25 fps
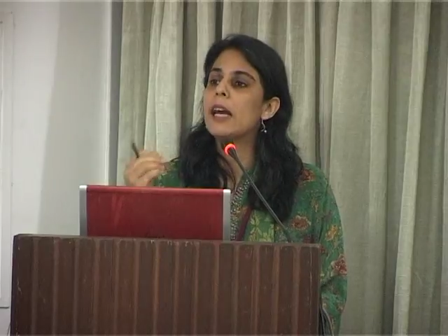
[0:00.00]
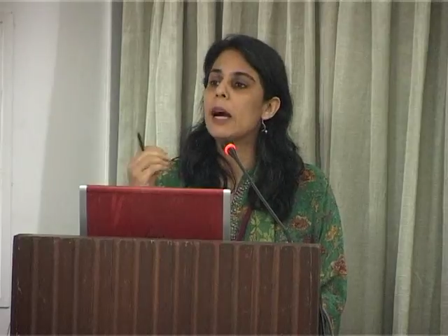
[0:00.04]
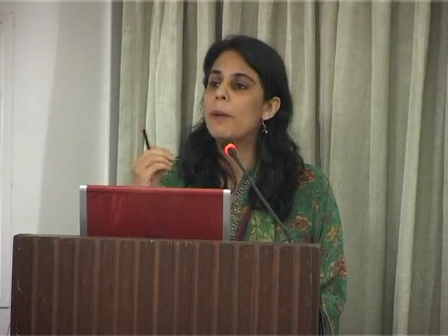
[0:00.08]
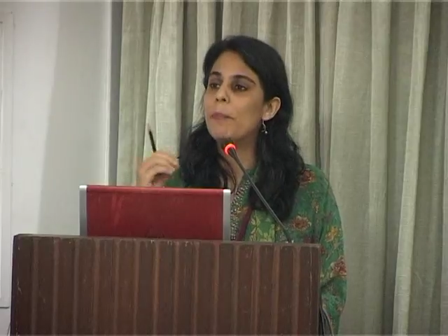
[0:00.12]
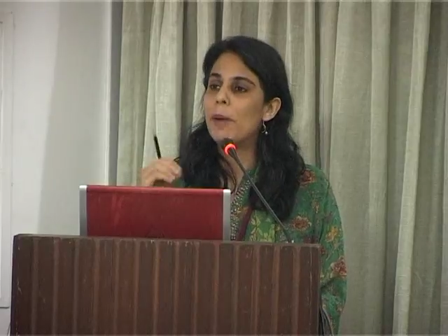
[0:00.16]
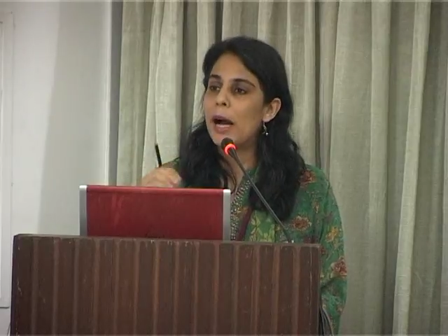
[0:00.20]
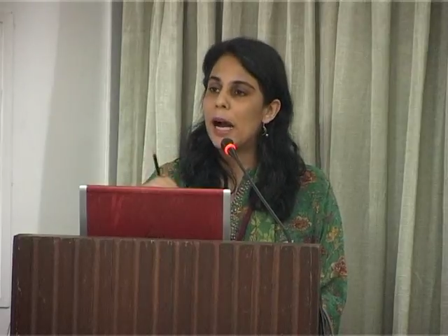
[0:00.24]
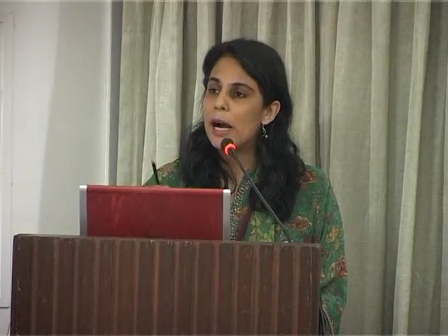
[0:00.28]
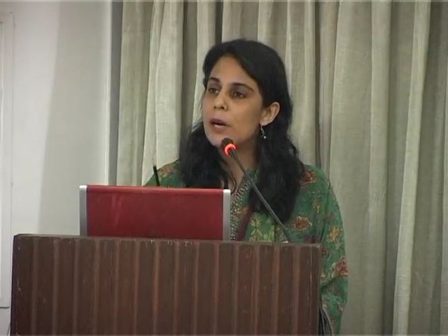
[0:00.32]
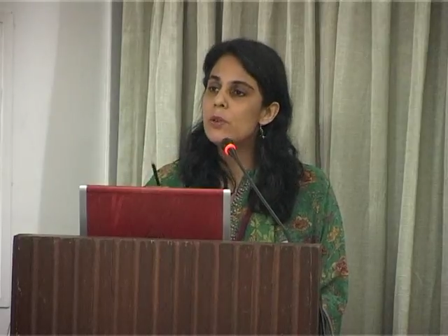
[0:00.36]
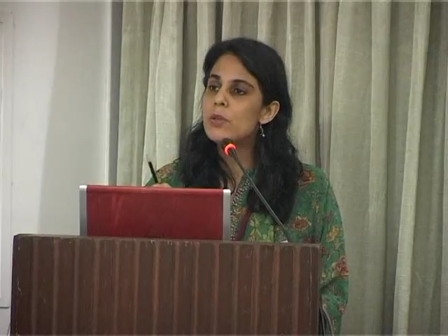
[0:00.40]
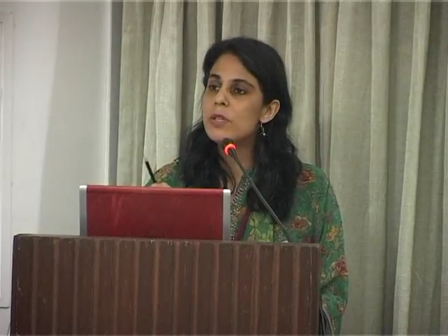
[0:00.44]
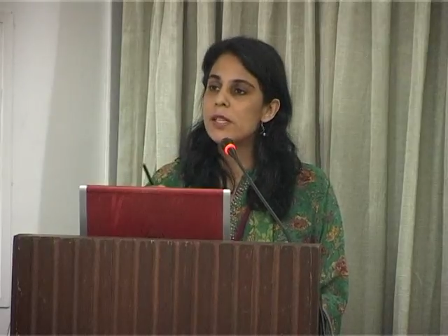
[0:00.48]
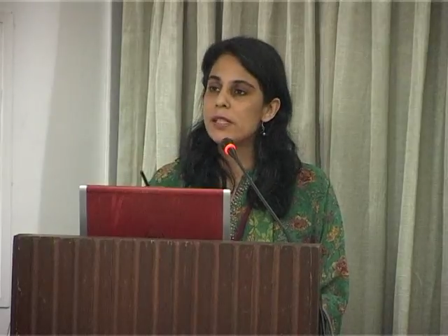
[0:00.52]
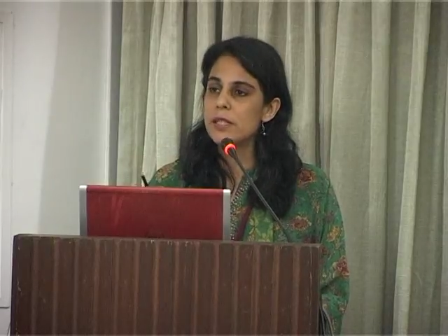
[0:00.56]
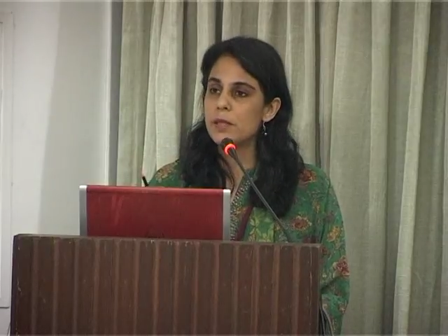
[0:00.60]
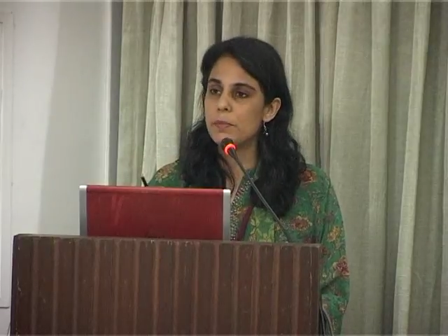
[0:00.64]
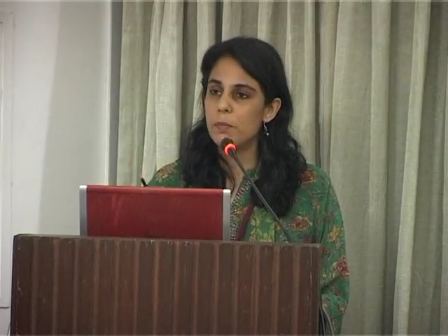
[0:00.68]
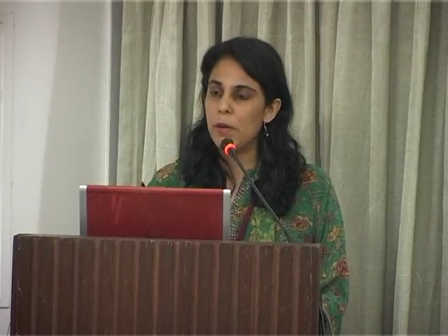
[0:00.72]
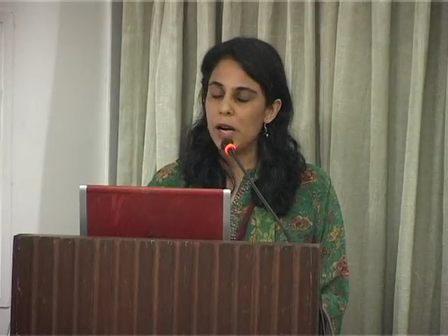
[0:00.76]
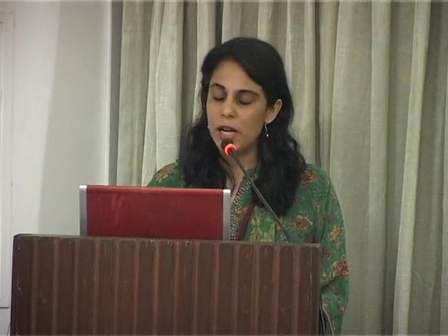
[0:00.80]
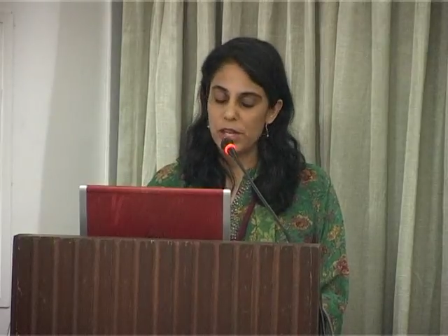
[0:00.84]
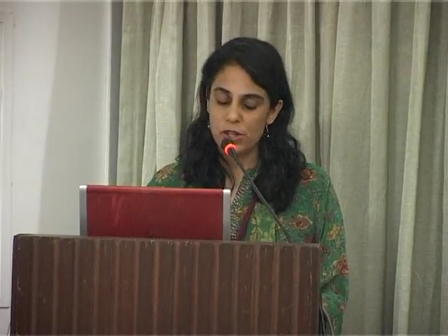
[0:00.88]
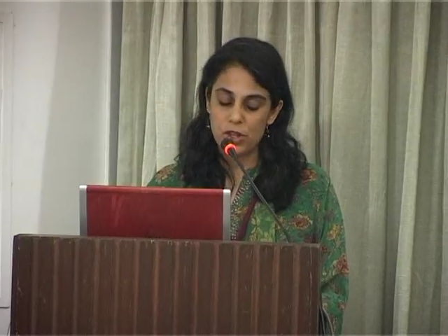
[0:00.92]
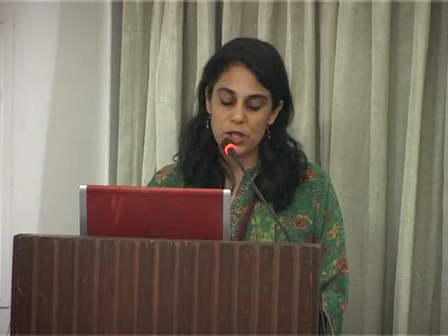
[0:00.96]
come out as
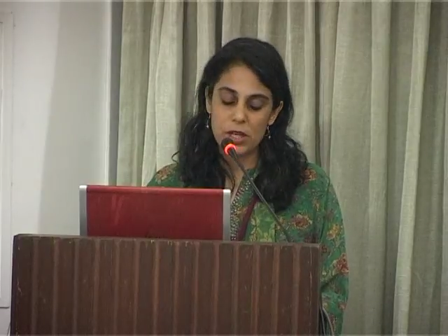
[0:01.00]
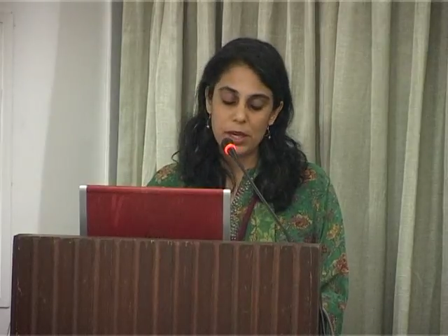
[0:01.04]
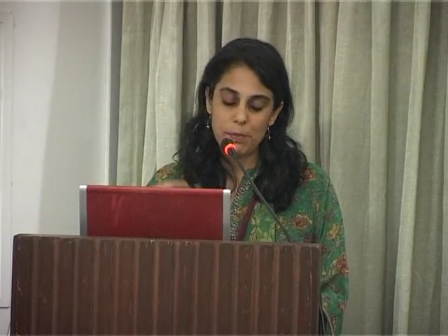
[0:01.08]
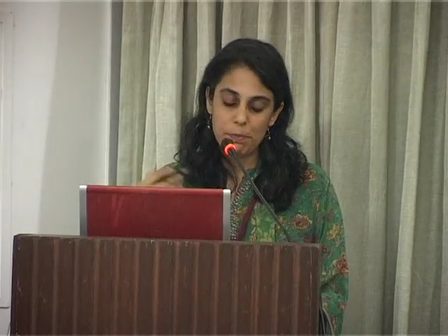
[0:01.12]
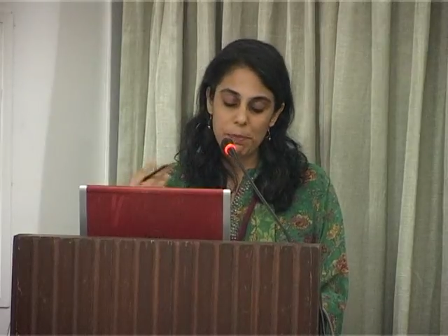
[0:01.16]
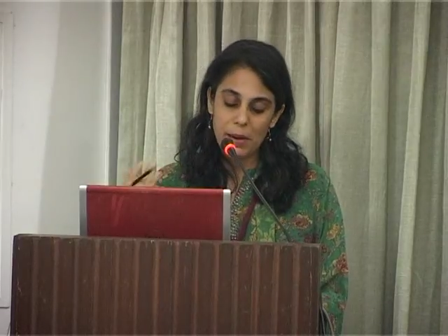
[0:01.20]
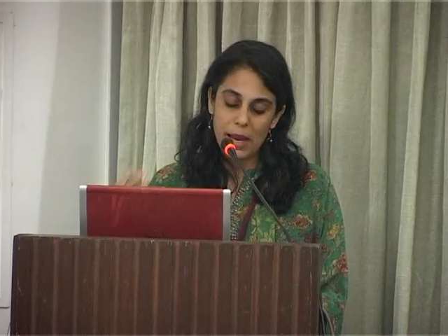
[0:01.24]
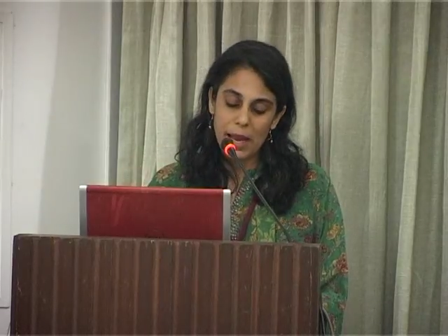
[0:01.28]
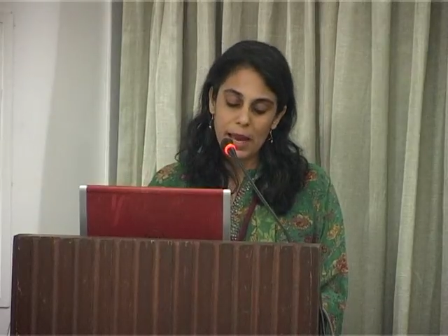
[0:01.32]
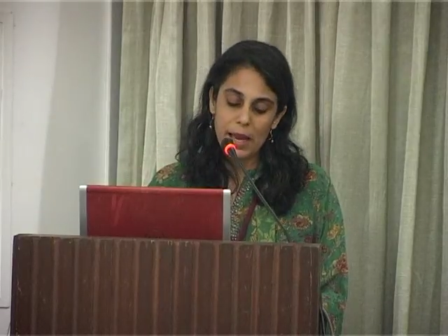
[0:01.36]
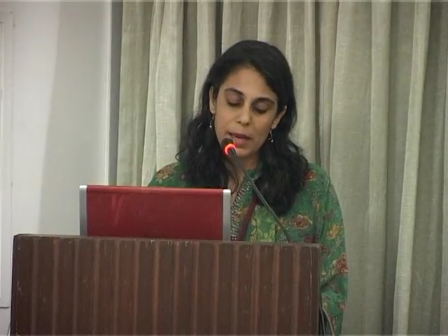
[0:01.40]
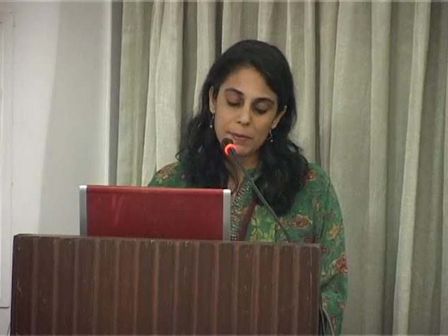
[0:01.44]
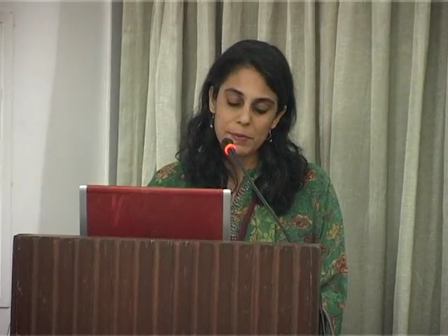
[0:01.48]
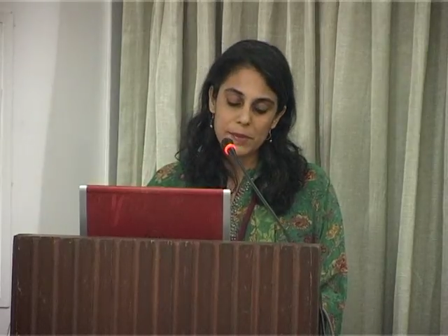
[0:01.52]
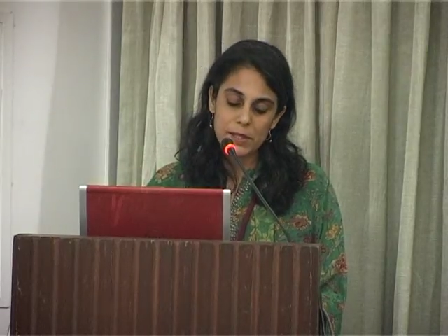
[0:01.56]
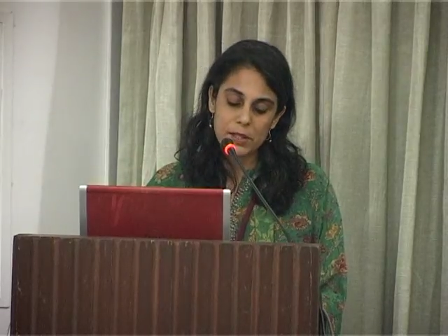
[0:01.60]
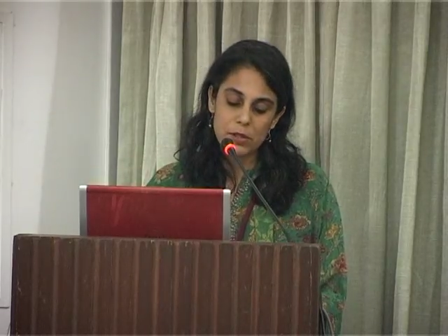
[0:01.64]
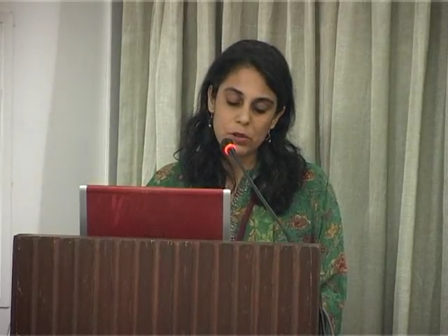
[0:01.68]
much and perhaps